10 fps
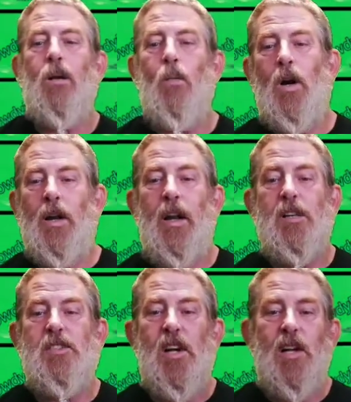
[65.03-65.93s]
What can
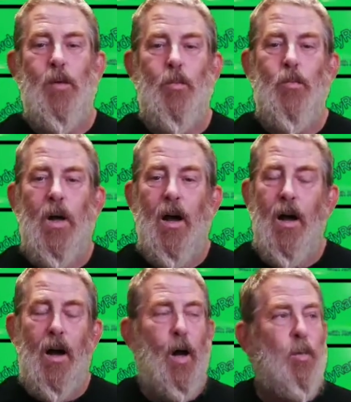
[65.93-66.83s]
I say?
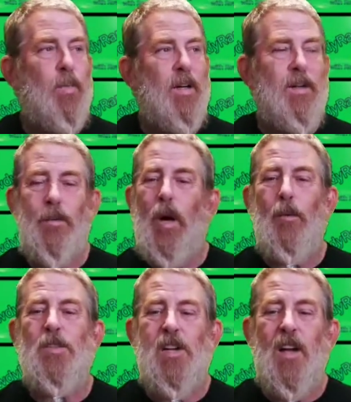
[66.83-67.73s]

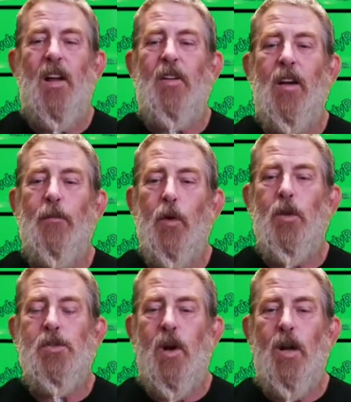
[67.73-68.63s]
It was a heavy
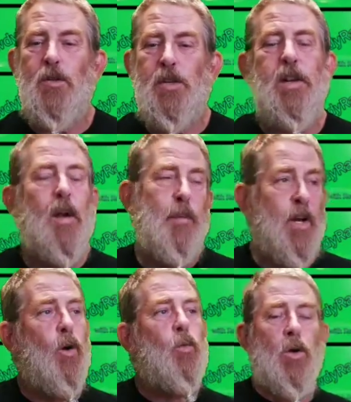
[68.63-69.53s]
influence on it. She let me
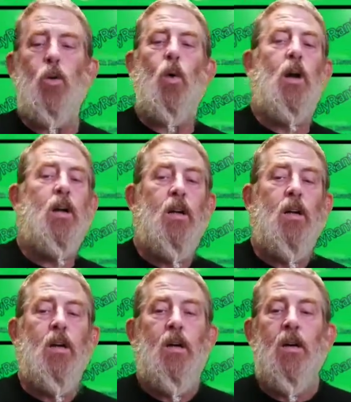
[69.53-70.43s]
know real quick,
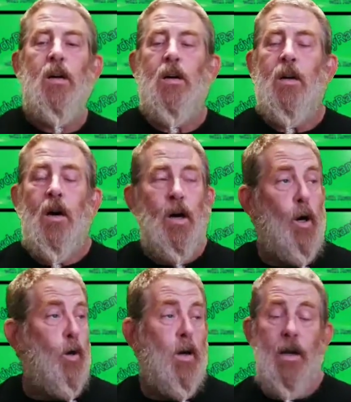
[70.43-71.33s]

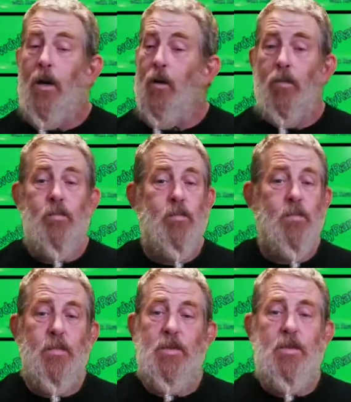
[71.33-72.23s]
early on,
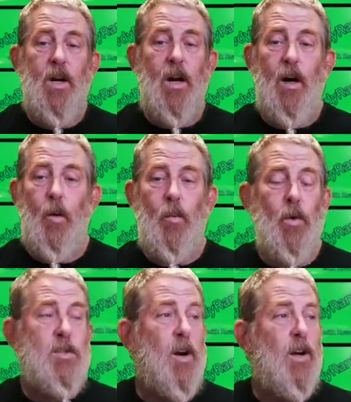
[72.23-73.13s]

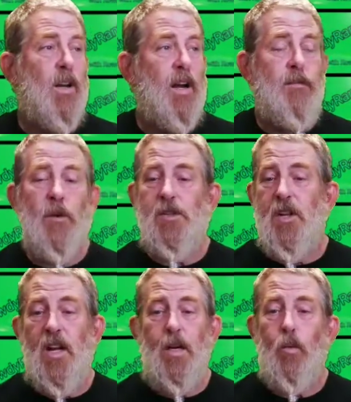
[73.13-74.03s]
we're talking like first
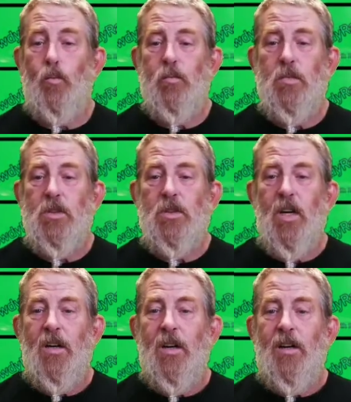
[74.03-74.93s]
date,
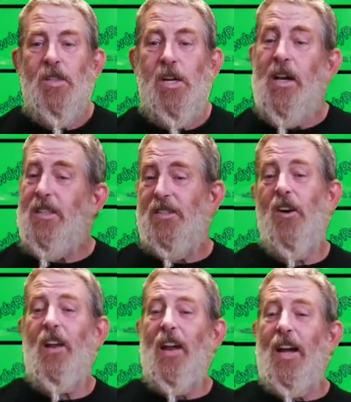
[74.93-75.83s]
she
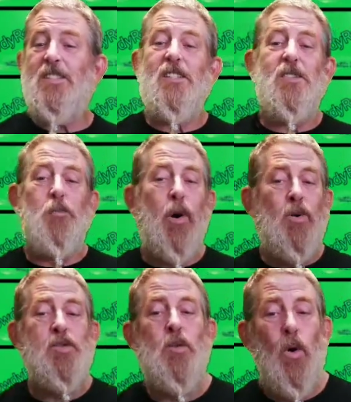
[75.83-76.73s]
started asking some
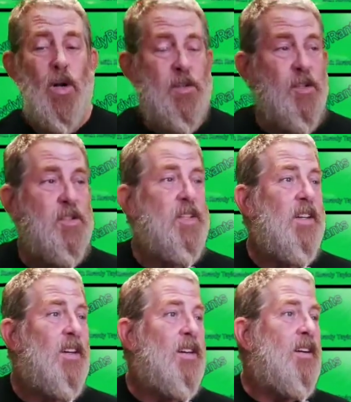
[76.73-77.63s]
personal questions
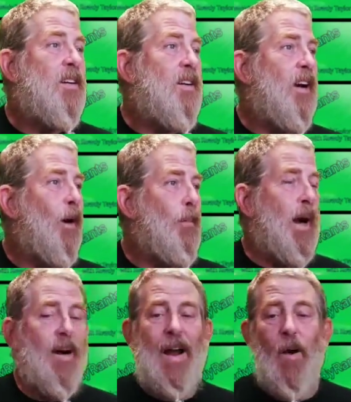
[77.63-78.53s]

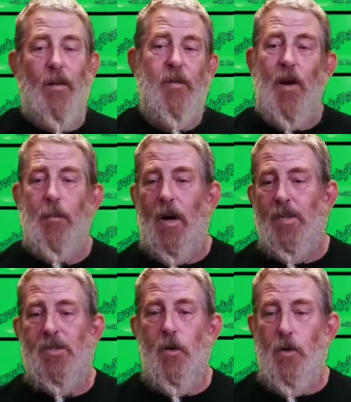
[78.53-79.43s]
about how I felt
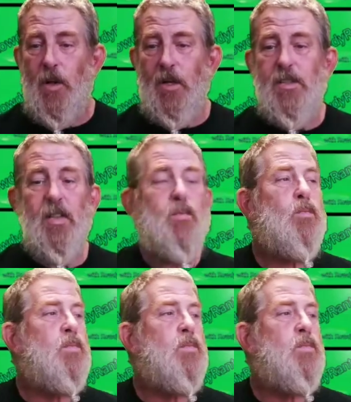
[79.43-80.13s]
about certain things.